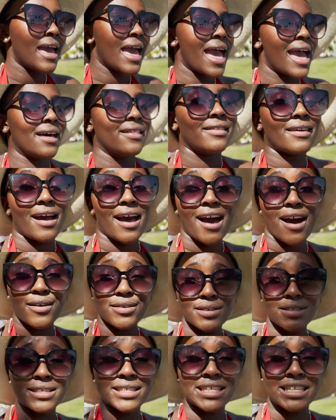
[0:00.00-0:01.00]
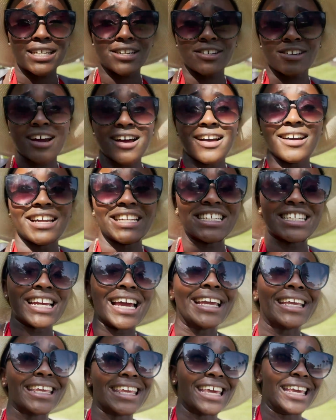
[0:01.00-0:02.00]
And the houses here are
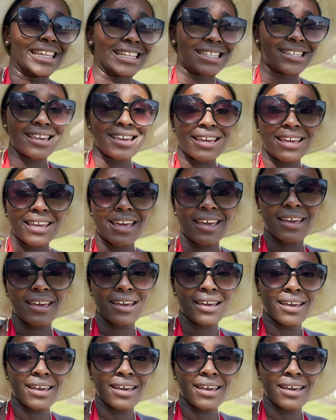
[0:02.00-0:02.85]
gigantic.